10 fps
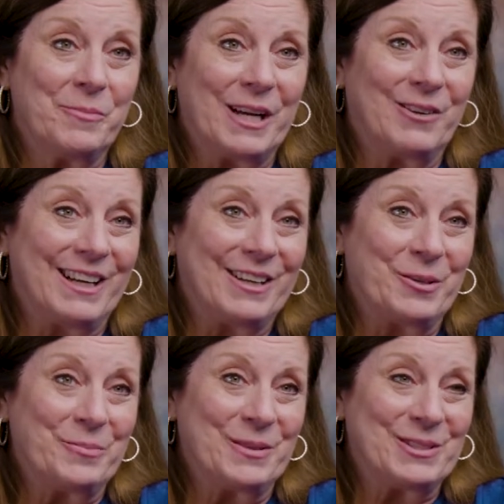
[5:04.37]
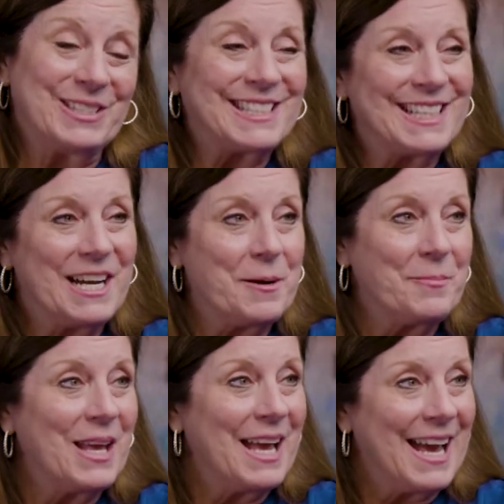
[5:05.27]
my credit card bills.
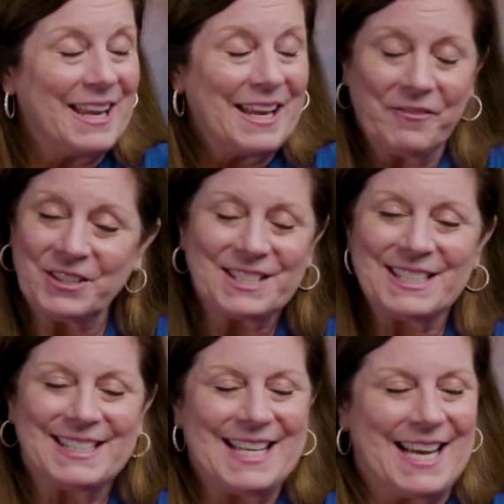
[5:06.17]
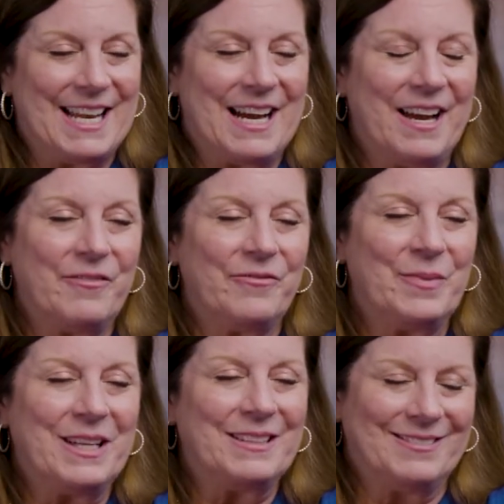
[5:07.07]
And ever since then, I've
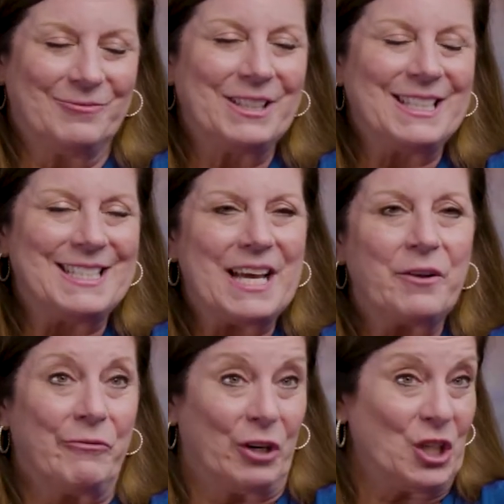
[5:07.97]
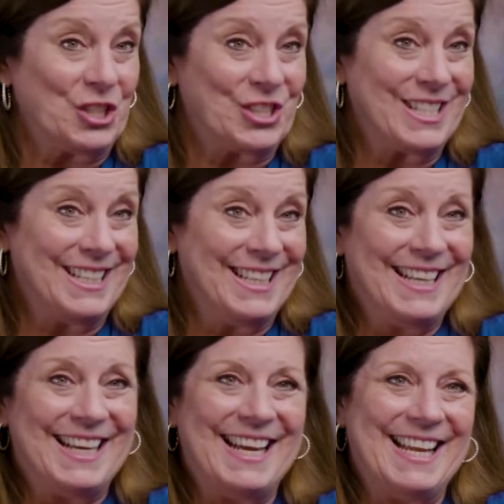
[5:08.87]
been really debt averse
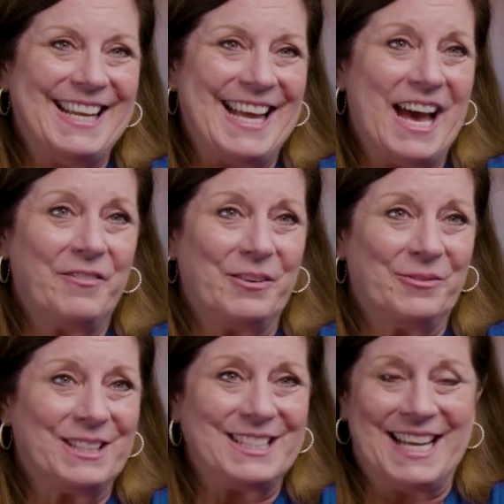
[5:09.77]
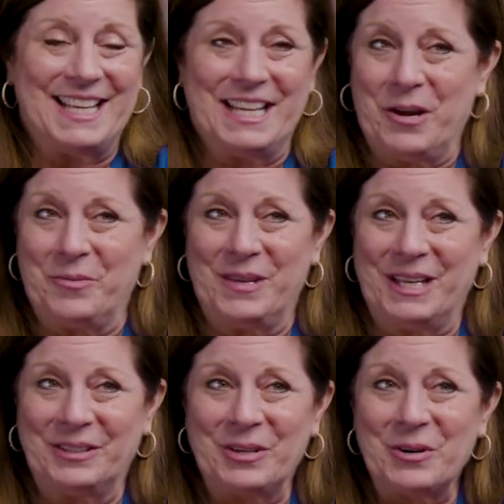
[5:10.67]
and haven't really taken out
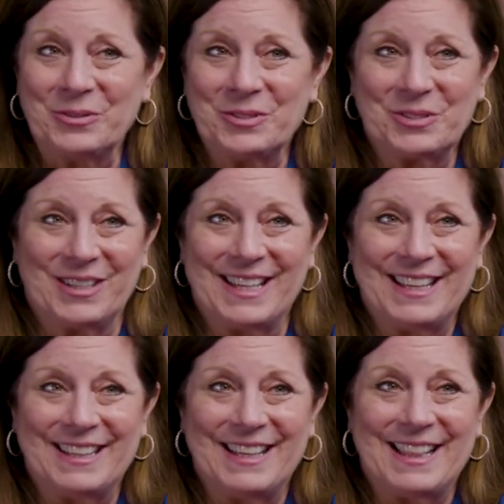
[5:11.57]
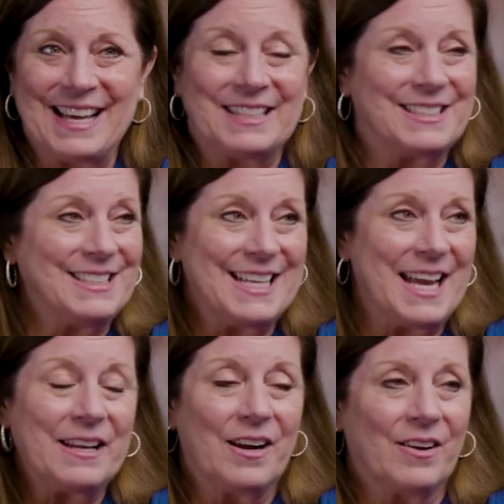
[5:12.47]
many loans or anything like that. To
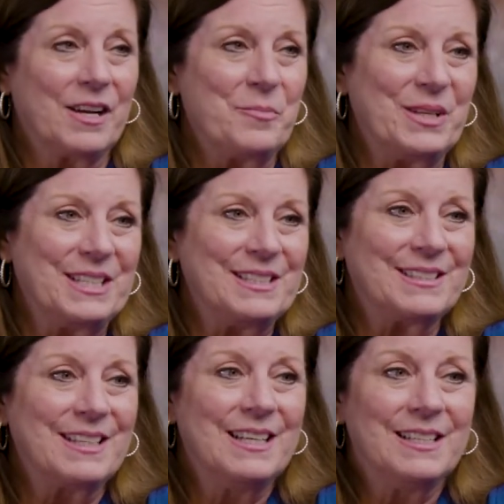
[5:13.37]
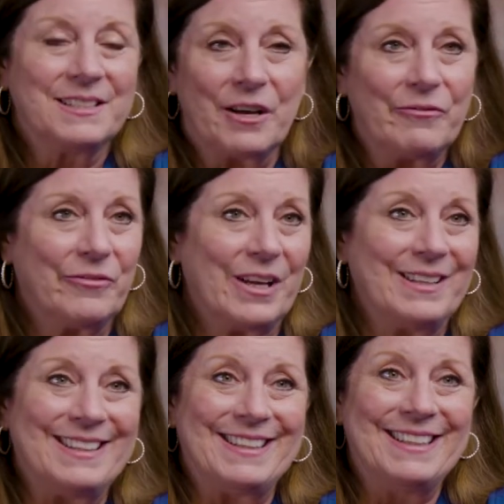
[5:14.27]
date, our company's
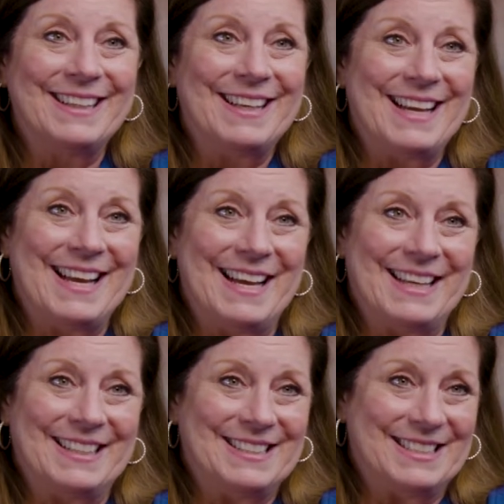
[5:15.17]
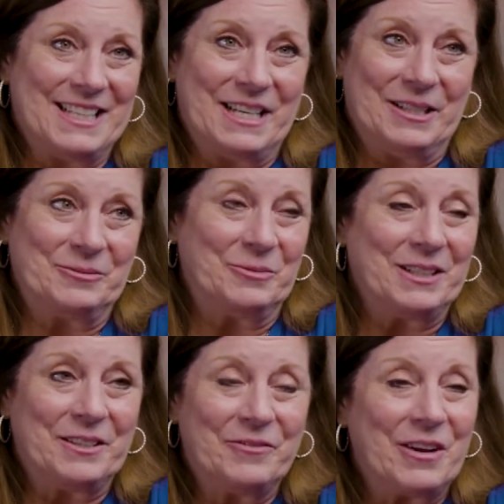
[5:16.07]
self-funded, and we
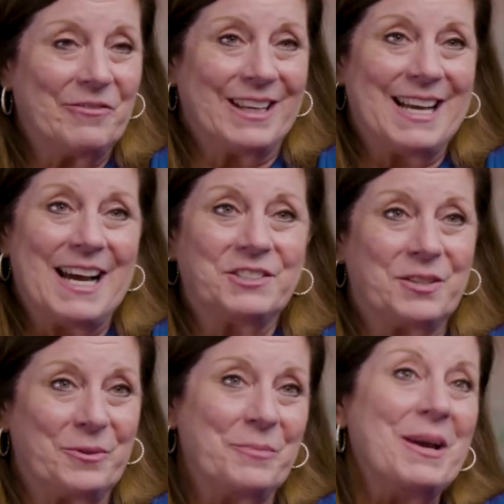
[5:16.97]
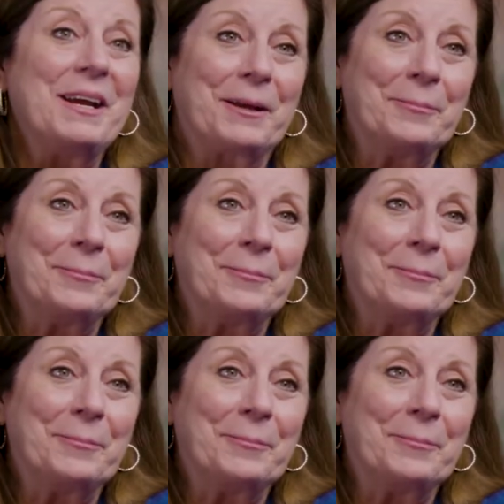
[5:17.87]
live off the cash that we make.